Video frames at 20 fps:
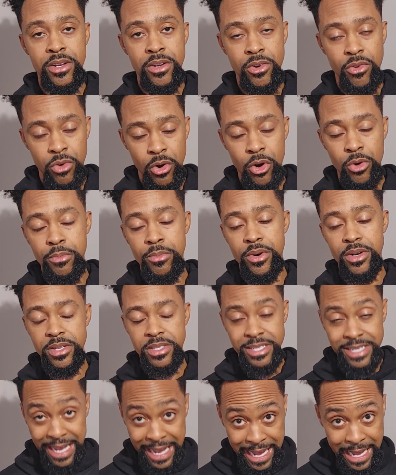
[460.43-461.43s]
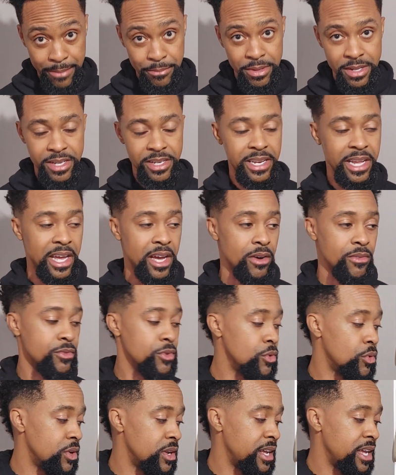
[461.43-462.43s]
Chromebook tablet. Now, if
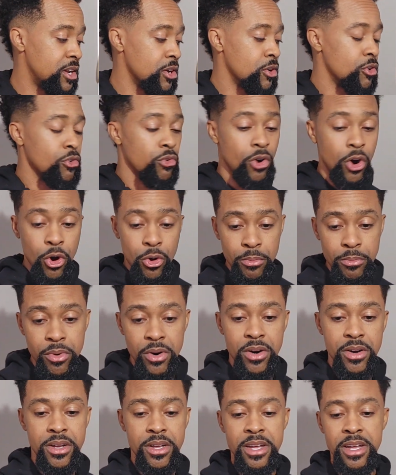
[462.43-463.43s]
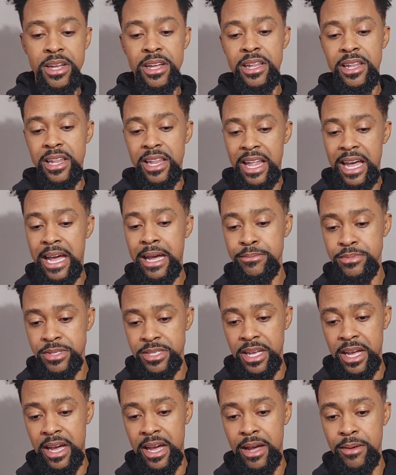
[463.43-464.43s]
you want to get a Chromebook
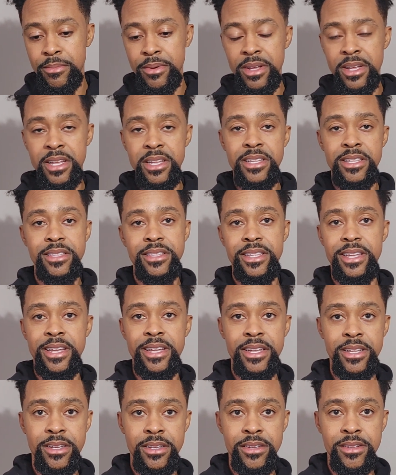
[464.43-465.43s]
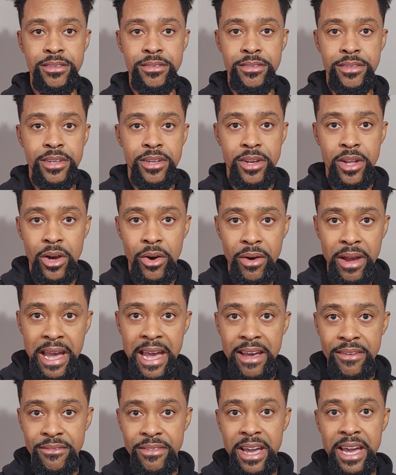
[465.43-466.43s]
laptop, then, you know,
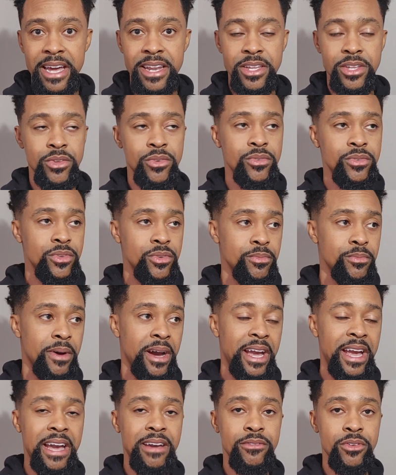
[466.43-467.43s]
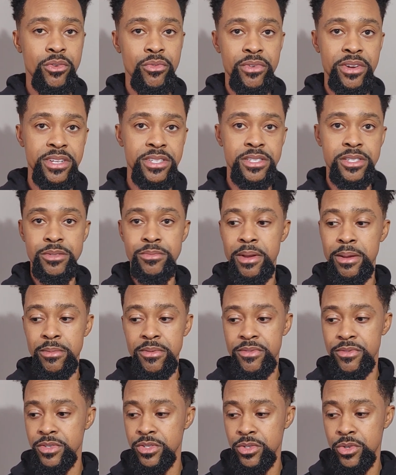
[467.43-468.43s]
have at it. You might have your reasons, maybe
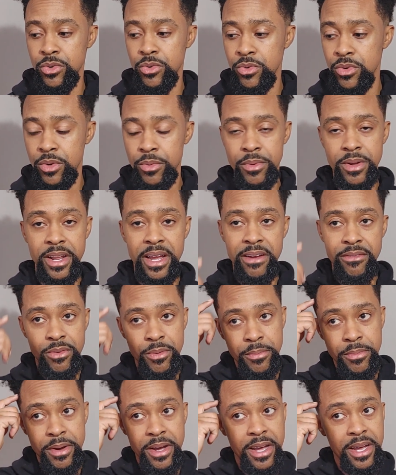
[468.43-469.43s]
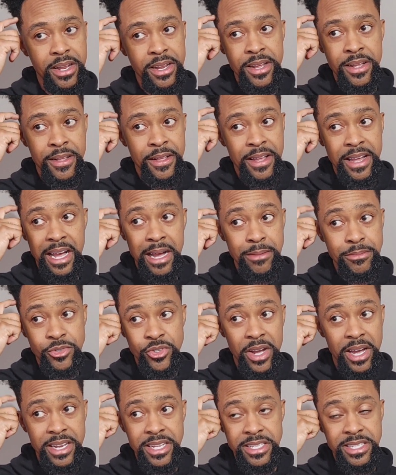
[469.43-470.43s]
for school or whatever, but I'm
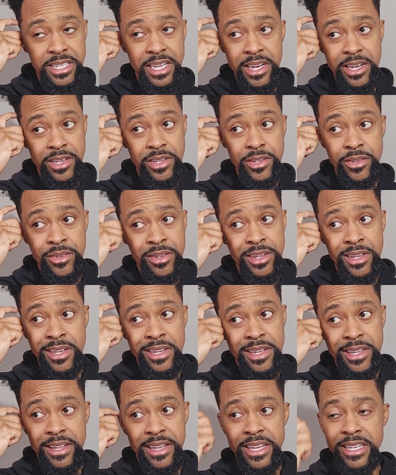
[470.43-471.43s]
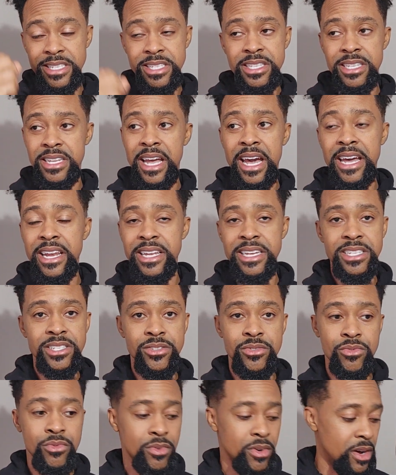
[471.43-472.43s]
trying to tell you, it's not as